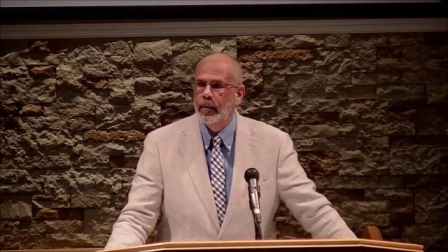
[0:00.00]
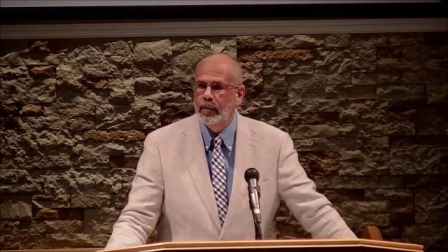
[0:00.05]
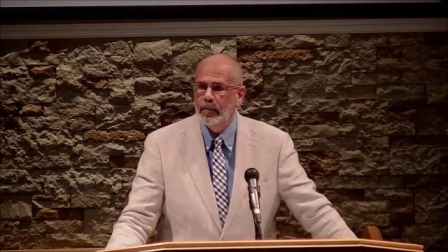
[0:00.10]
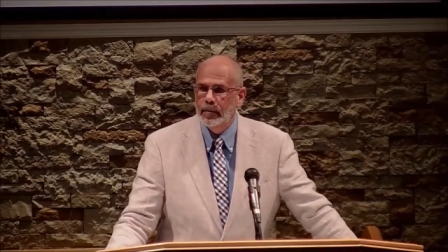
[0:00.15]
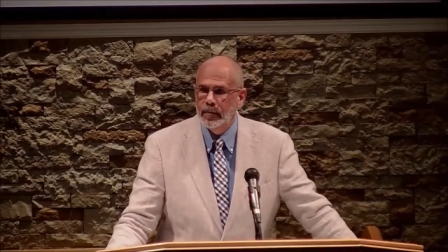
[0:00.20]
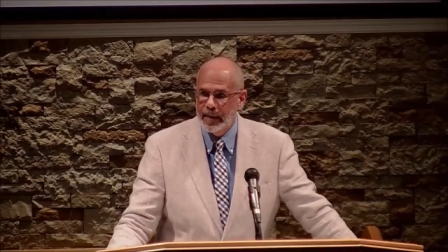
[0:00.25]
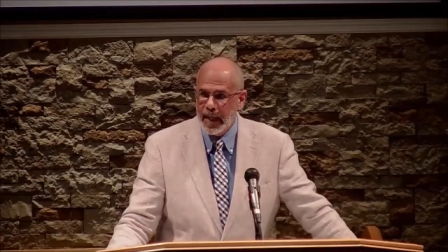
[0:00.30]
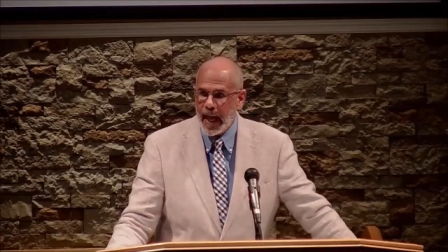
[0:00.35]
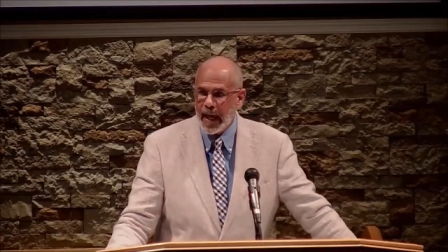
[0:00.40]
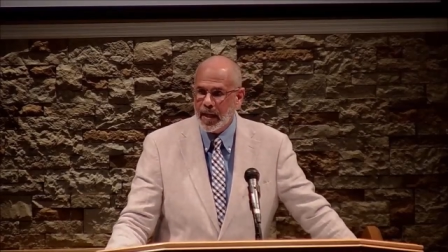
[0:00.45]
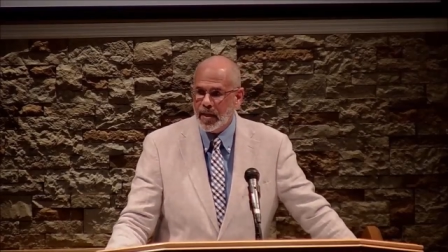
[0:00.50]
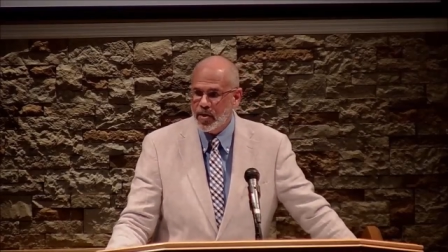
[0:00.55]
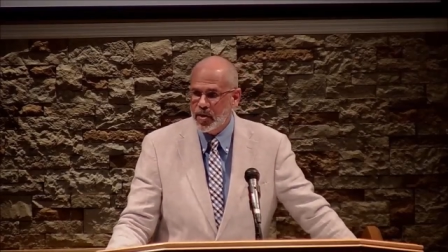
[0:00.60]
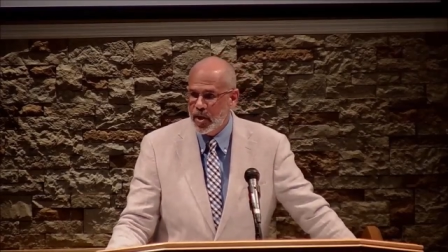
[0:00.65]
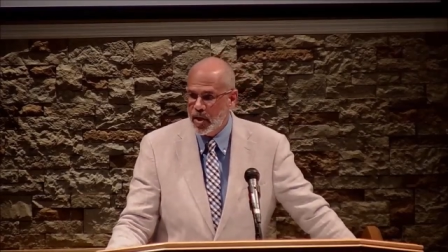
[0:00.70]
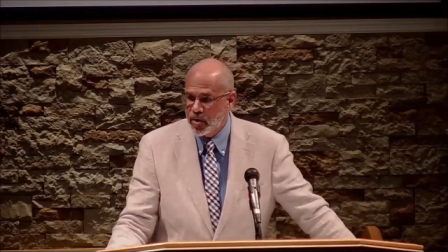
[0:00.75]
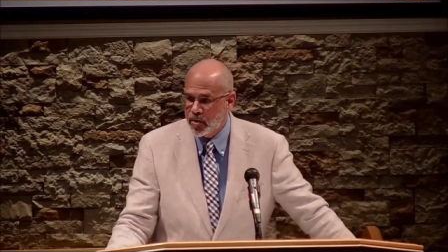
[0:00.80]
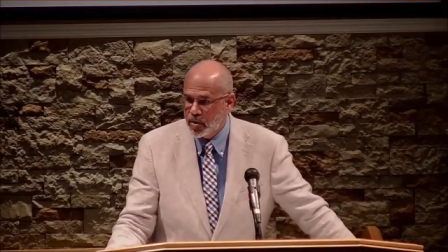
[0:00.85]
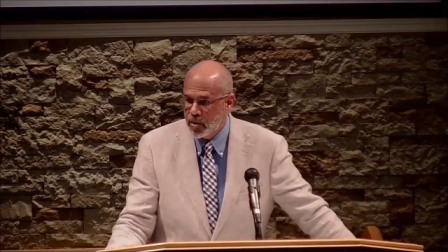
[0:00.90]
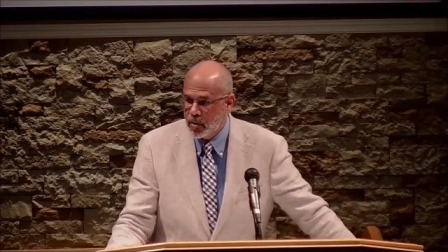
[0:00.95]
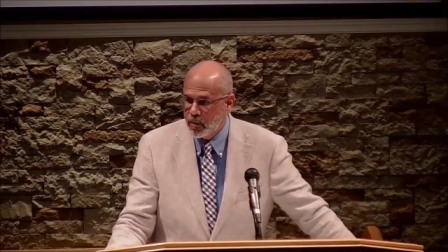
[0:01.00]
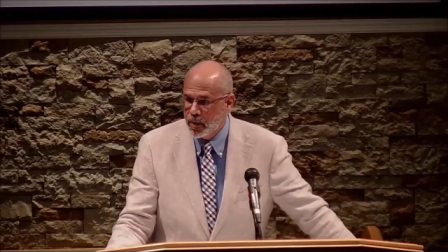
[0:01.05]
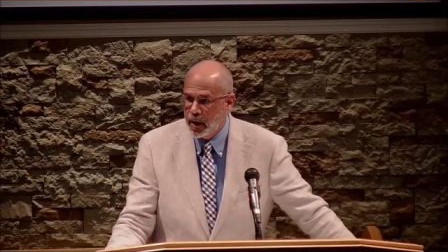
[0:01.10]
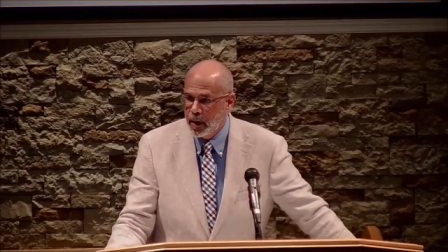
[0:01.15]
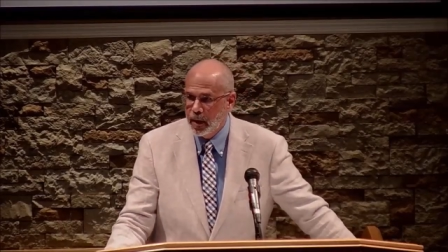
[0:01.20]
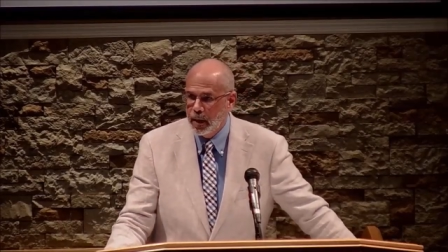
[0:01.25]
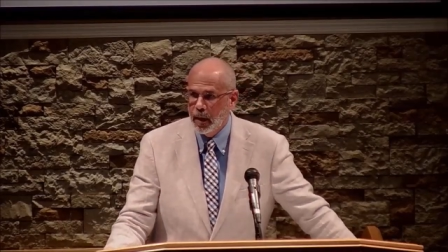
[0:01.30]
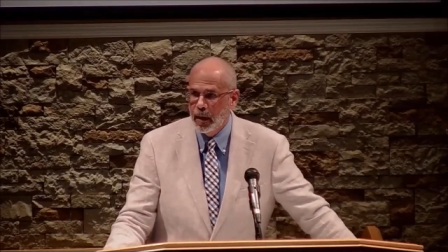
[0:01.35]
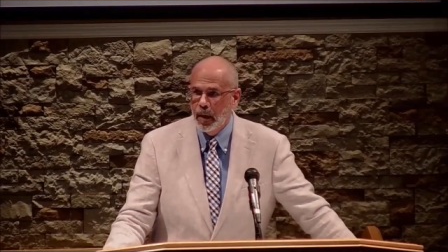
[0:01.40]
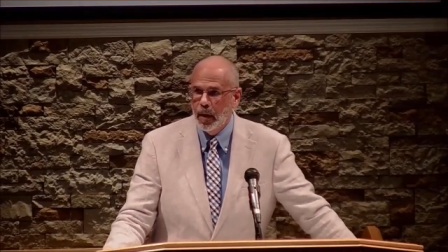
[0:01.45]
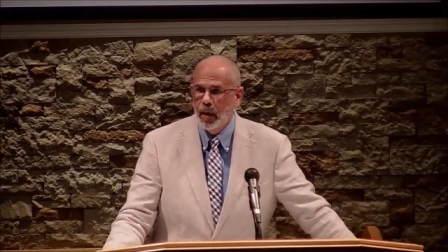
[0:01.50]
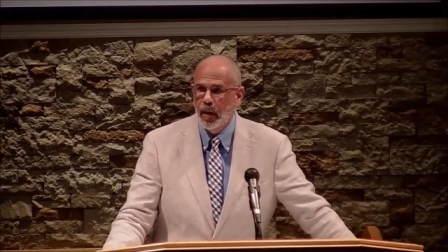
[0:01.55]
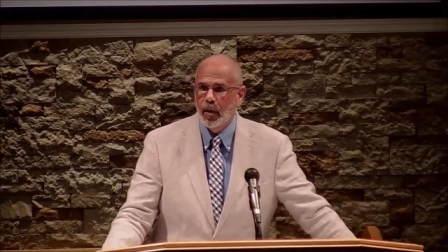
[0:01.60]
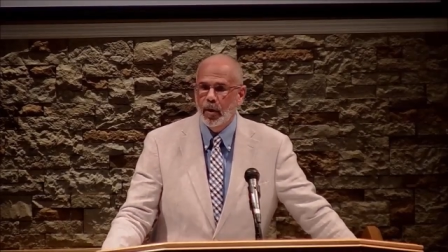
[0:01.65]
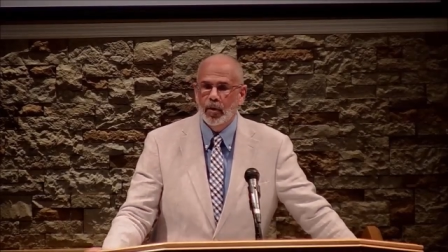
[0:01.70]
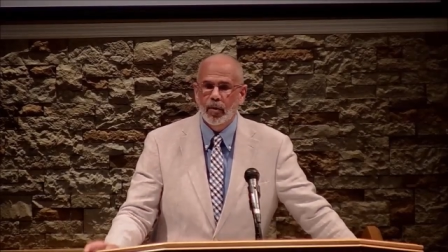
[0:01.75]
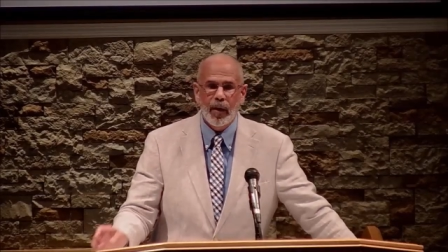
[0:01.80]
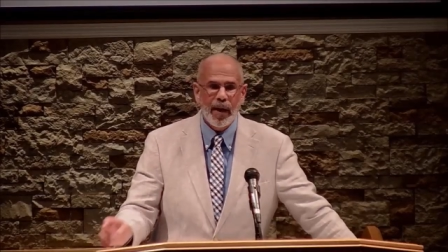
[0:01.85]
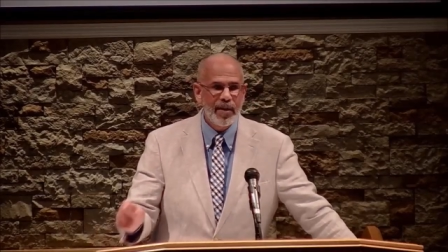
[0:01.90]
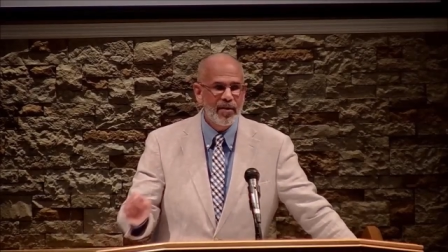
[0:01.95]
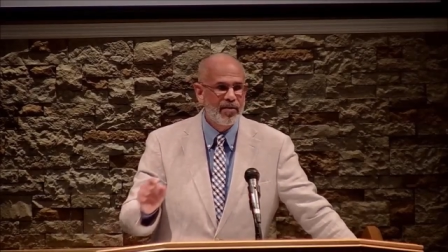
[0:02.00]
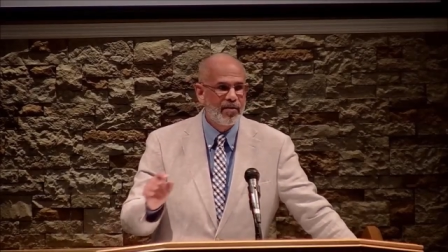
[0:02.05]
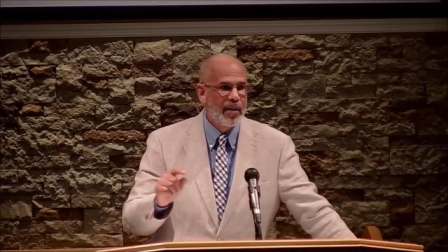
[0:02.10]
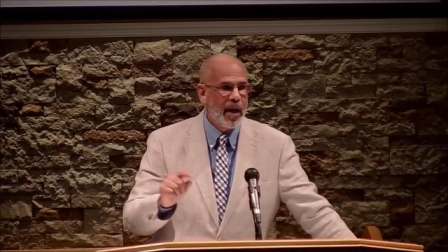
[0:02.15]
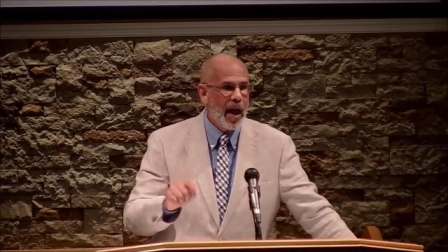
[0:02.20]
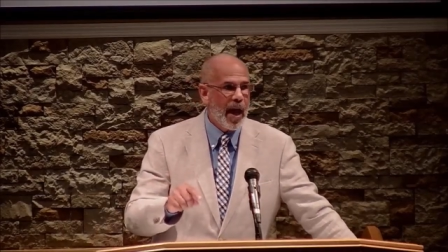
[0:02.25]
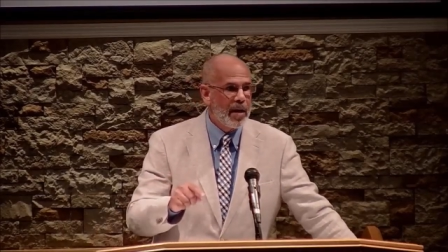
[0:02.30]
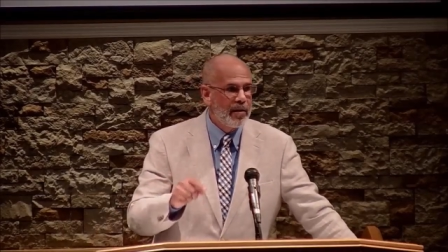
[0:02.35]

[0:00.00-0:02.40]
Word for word: That is history. Christ died